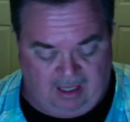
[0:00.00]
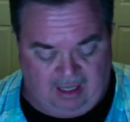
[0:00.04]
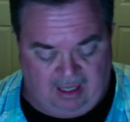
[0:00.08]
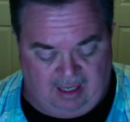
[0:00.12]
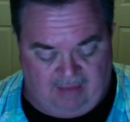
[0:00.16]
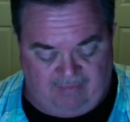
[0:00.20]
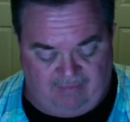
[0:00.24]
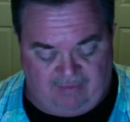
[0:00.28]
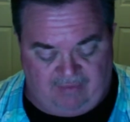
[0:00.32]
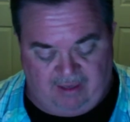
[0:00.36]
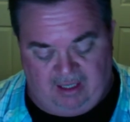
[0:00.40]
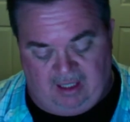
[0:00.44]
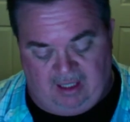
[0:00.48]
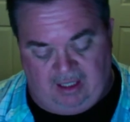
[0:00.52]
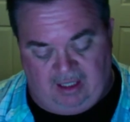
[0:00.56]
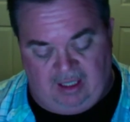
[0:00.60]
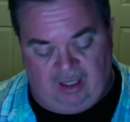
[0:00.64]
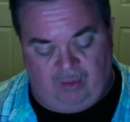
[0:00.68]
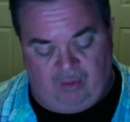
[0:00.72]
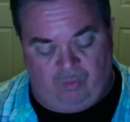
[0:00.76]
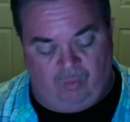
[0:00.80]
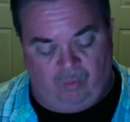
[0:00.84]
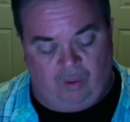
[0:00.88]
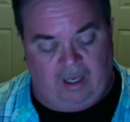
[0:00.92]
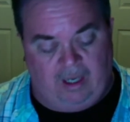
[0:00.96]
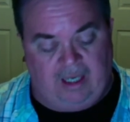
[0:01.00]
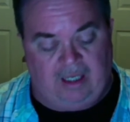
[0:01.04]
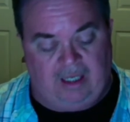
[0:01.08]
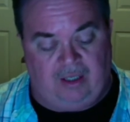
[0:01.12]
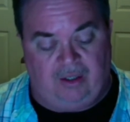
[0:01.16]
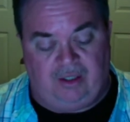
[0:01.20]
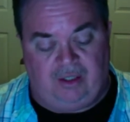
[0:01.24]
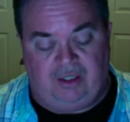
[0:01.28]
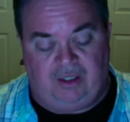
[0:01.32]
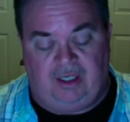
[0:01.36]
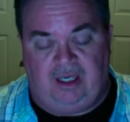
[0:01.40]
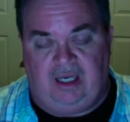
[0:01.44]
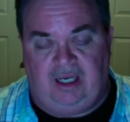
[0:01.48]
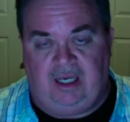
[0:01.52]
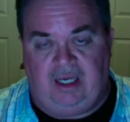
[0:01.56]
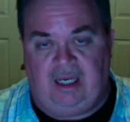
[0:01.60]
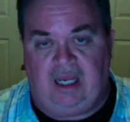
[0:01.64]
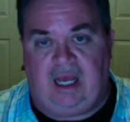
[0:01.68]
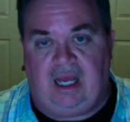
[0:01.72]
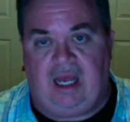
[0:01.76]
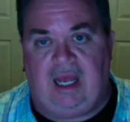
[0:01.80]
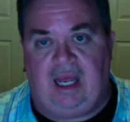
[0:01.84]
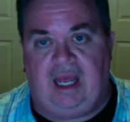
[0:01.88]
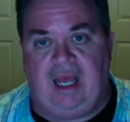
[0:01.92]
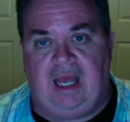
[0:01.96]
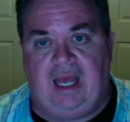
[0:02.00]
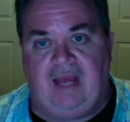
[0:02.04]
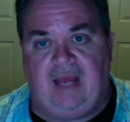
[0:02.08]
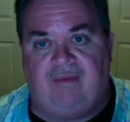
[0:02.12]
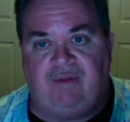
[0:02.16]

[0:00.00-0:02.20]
Finally, in regular CD, I have